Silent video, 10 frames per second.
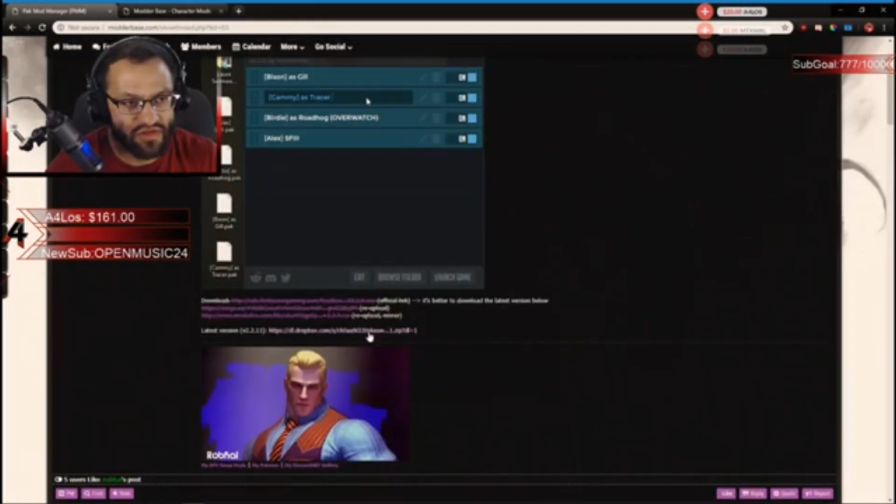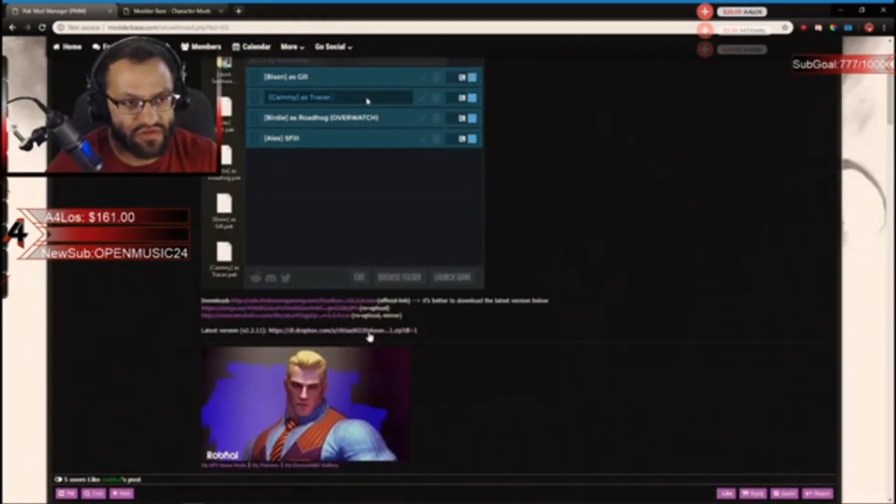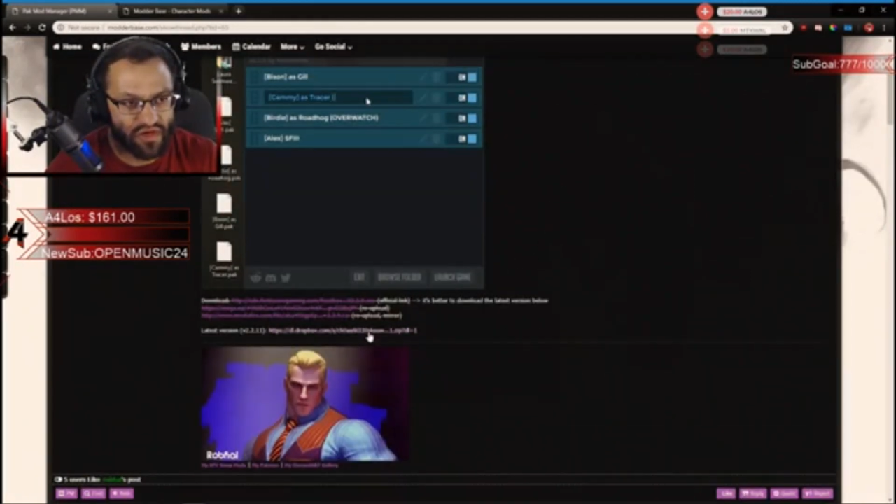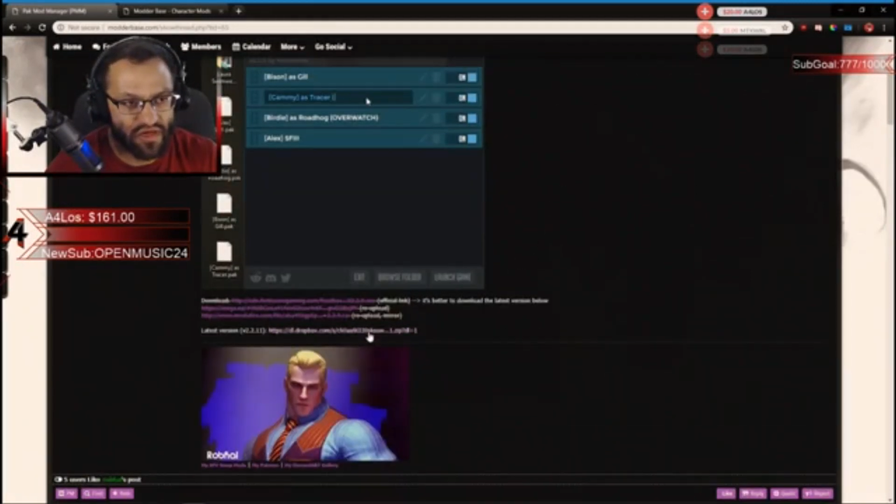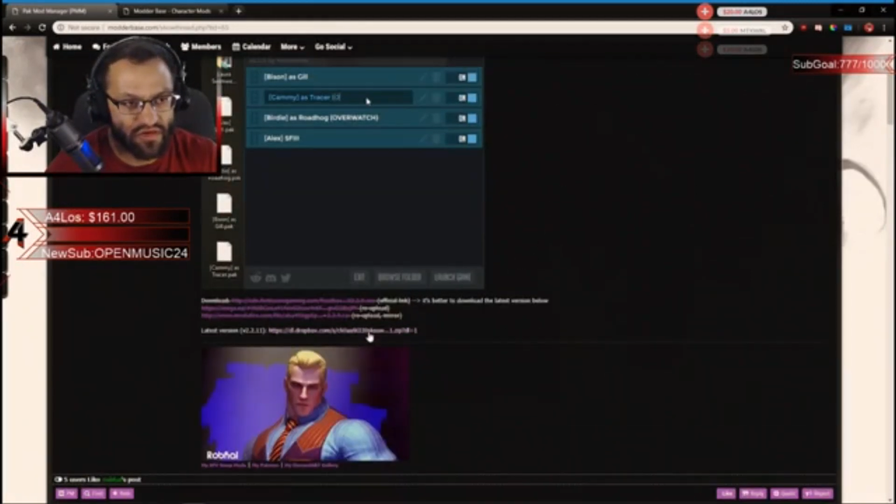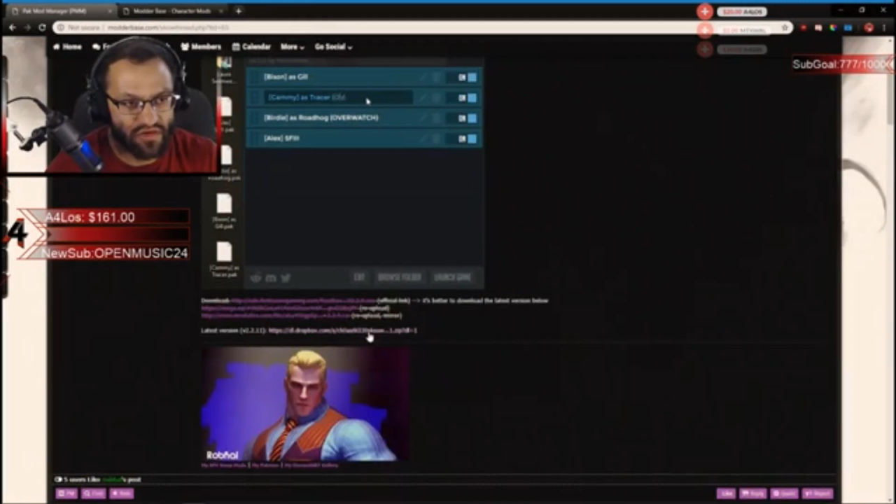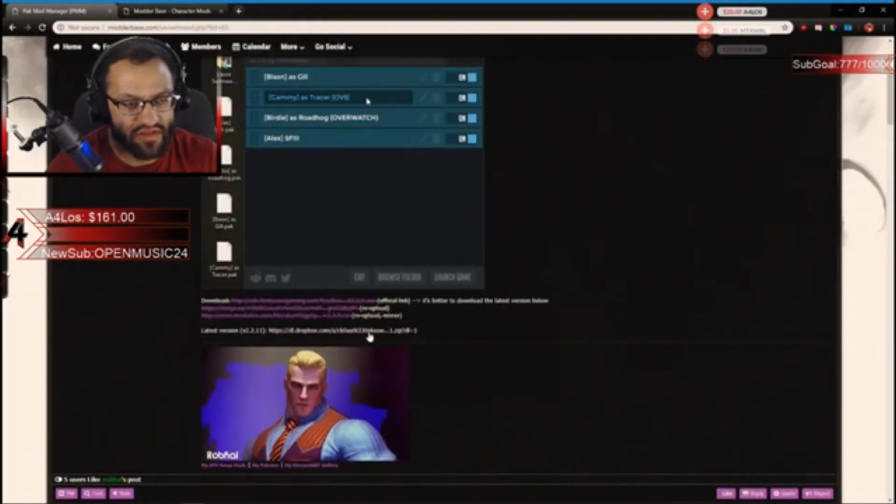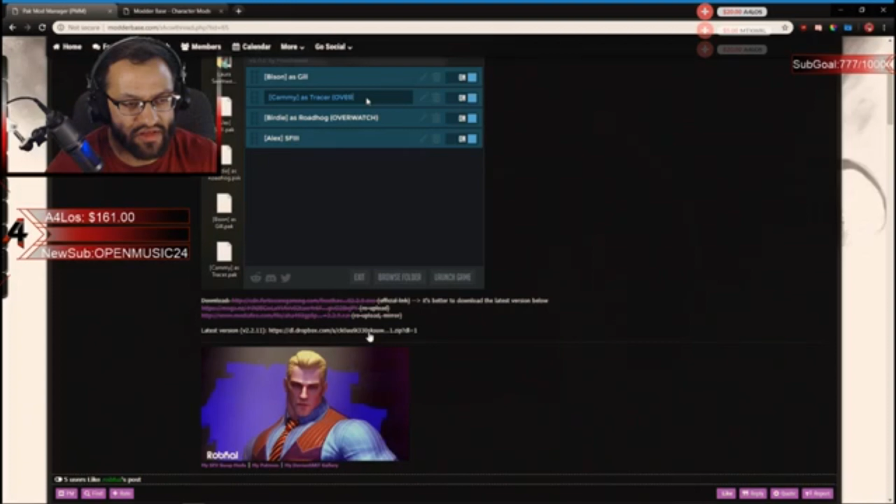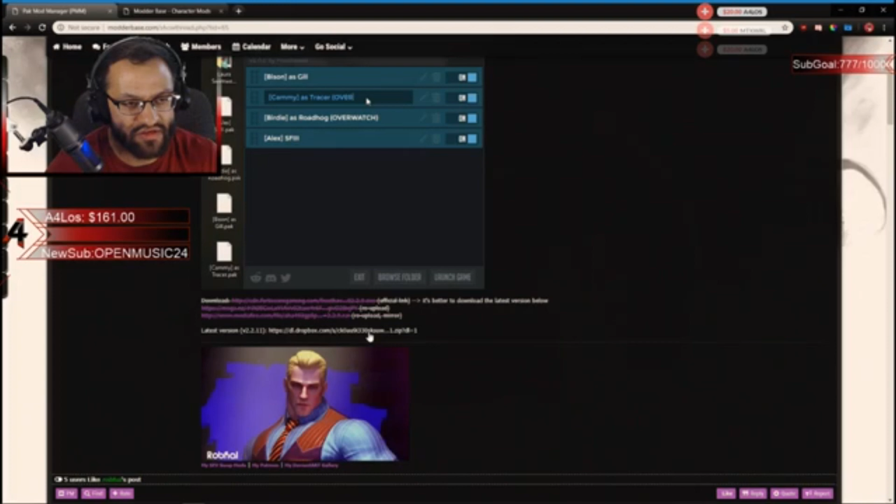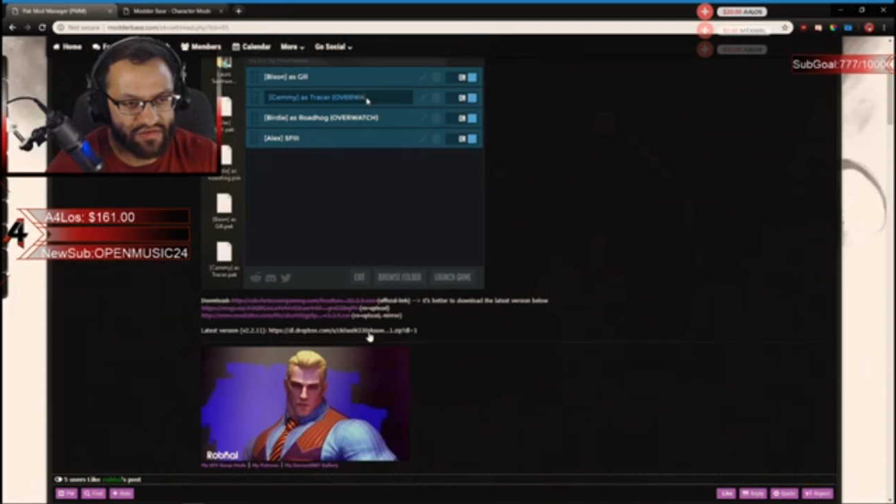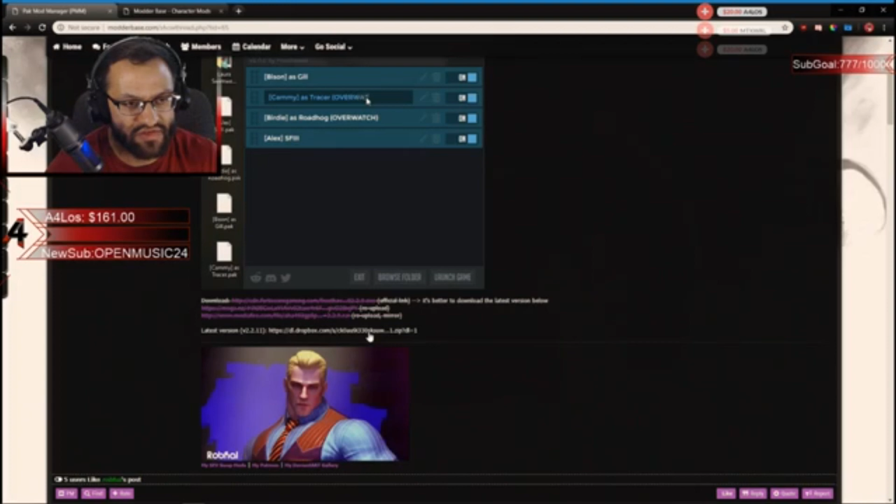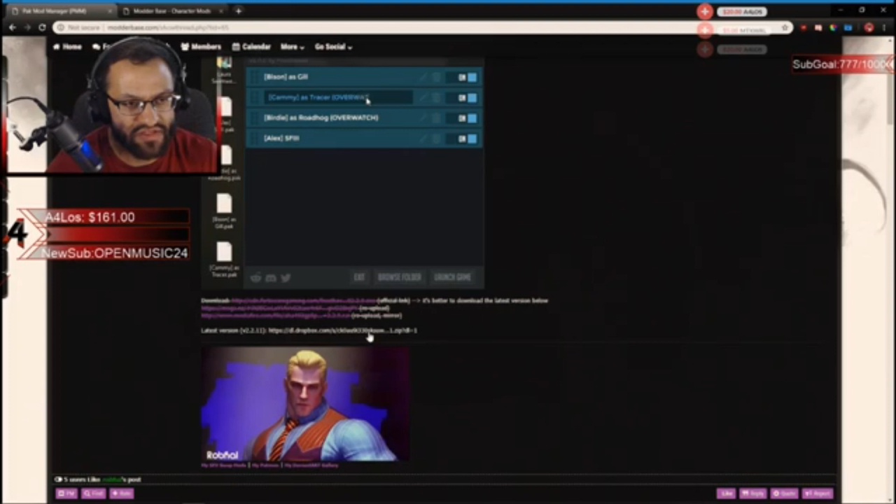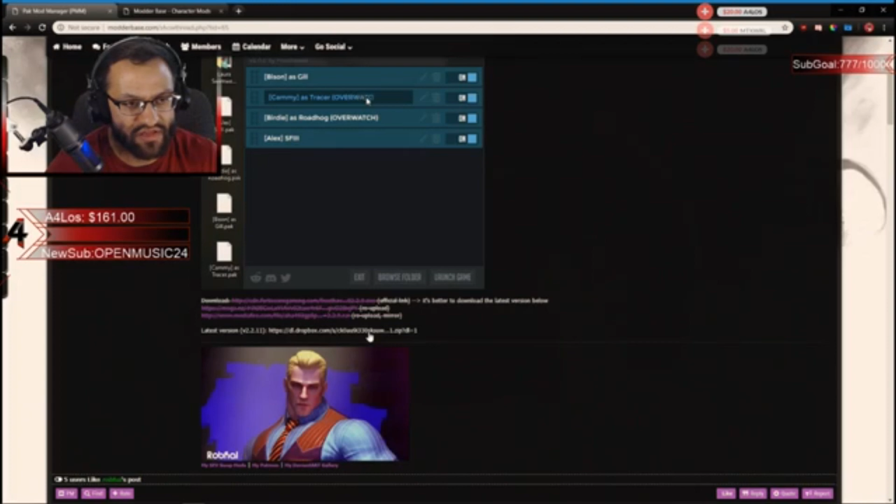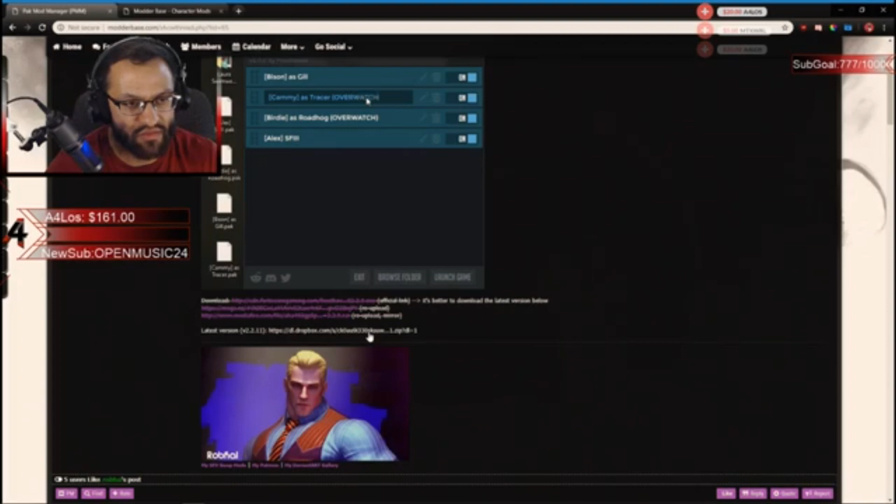is right here, the latest version at the